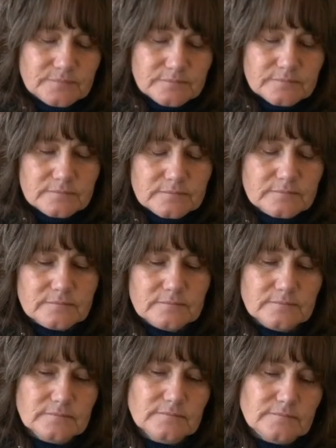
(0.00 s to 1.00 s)

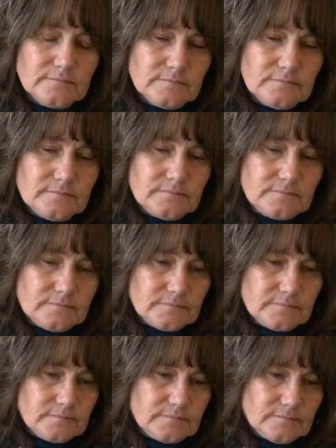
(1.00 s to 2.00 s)

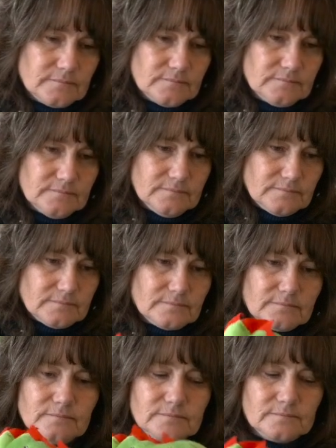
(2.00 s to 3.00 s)

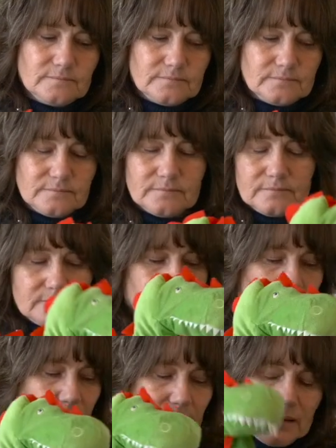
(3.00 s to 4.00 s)

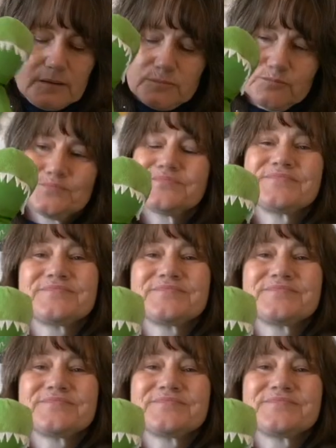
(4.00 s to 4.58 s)
Nobody speaks.